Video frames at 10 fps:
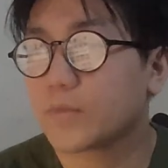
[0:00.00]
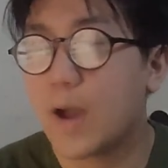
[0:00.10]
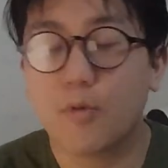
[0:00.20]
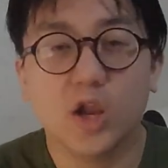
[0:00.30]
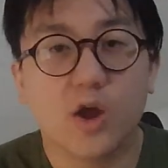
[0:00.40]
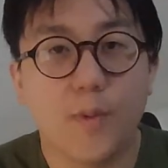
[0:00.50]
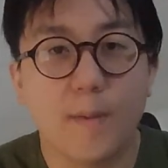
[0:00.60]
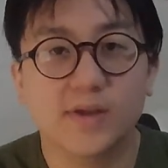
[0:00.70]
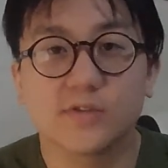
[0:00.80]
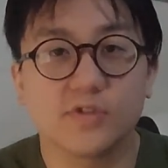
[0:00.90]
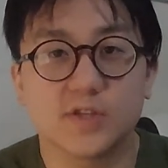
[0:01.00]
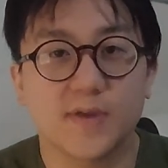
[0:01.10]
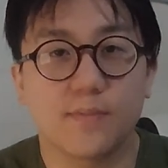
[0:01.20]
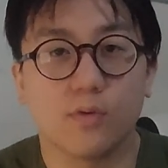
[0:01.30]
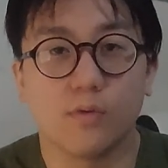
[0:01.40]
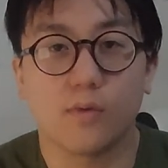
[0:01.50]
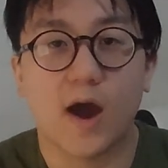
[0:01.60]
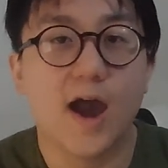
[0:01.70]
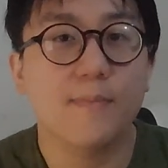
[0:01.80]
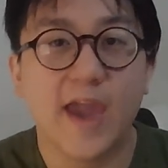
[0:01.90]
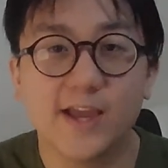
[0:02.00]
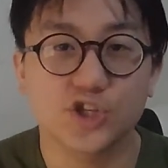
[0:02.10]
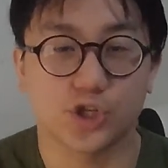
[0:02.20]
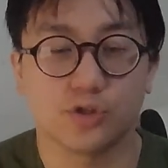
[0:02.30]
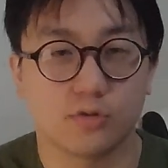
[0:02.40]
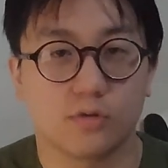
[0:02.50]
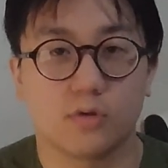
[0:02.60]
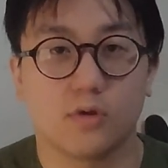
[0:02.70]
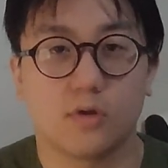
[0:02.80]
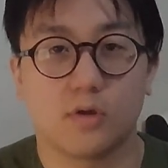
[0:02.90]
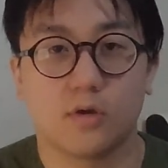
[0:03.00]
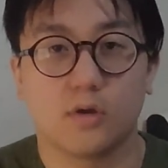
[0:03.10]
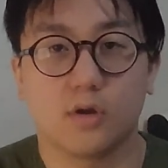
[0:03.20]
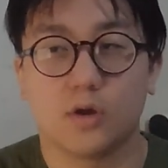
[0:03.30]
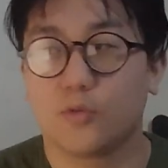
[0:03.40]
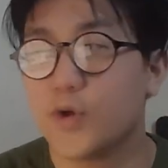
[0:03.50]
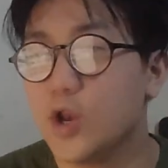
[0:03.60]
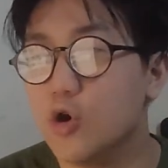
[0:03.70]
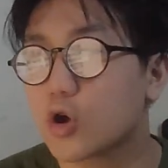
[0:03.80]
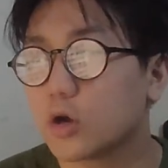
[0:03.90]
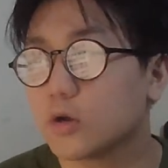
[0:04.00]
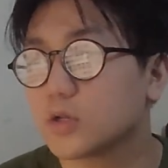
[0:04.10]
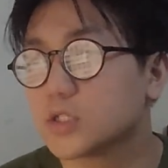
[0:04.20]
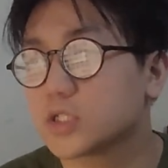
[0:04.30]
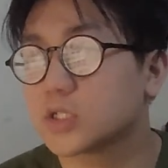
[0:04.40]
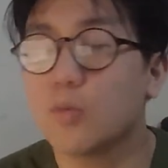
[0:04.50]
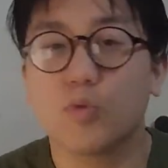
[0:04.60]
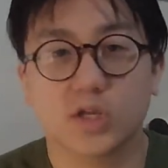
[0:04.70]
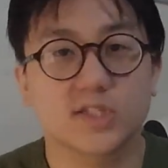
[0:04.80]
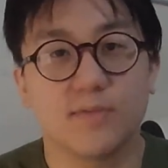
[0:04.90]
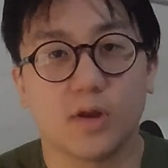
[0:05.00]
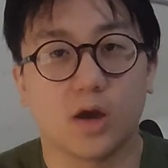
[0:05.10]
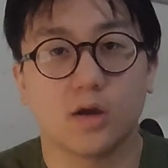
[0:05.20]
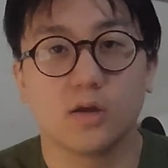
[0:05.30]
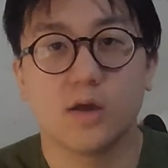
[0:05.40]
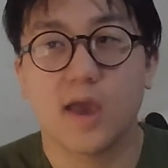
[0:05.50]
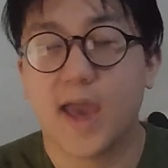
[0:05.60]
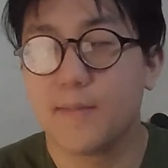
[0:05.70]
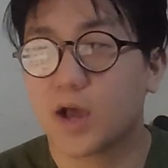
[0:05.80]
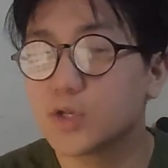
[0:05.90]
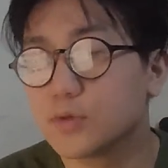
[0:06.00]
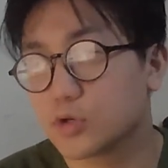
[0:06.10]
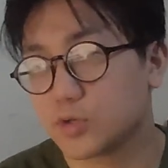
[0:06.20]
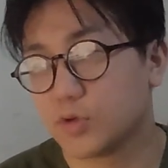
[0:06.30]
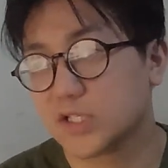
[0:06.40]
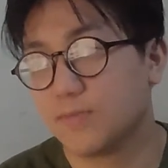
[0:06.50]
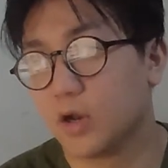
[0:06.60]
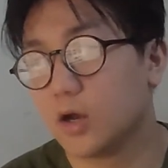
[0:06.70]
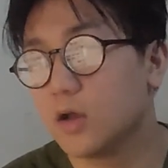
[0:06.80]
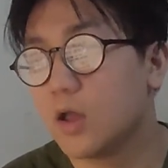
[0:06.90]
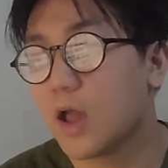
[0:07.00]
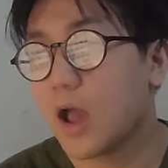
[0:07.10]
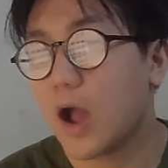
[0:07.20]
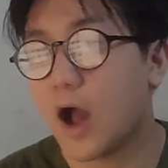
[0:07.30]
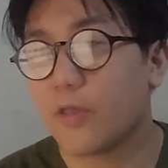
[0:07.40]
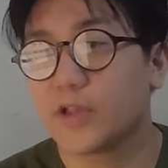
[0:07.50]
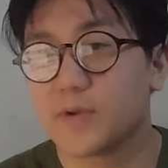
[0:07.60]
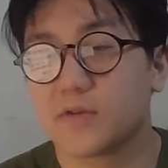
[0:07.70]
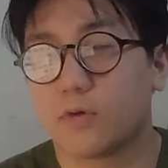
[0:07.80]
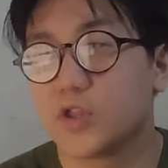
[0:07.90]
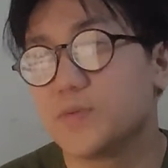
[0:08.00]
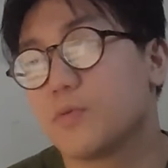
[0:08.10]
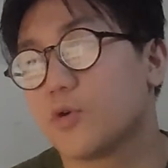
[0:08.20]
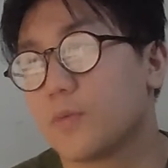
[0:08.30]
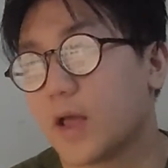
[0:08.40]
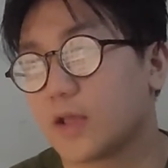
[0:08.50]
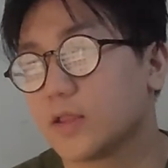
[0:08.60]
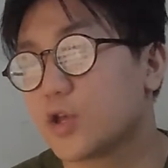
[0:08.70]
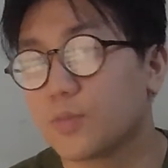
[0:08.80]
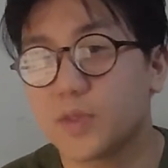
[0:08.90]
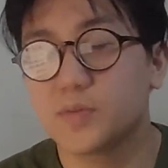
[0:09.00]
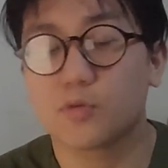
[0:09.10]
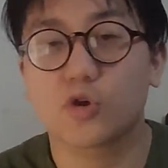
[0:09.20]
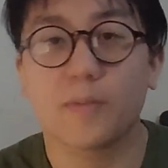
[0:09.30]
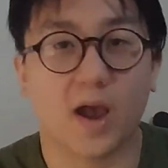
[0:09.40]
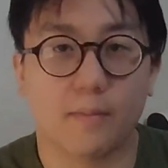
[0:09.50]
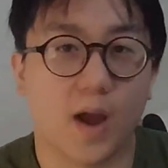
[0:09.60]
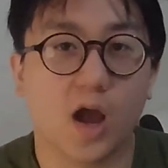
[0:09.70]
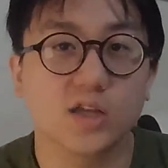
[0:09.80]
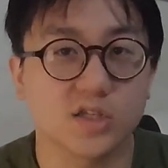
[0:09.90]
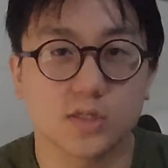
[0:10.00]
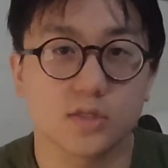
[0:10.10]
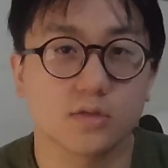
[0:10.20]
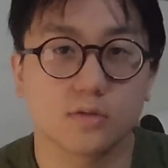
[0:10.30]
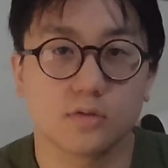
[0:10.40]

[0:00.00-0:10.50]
I'm gonna compare myself to these people. I'm Asian. We look somewhat similar, and because we look somewhat similar, I think like, these people could like could, these people could kidnap my cousins.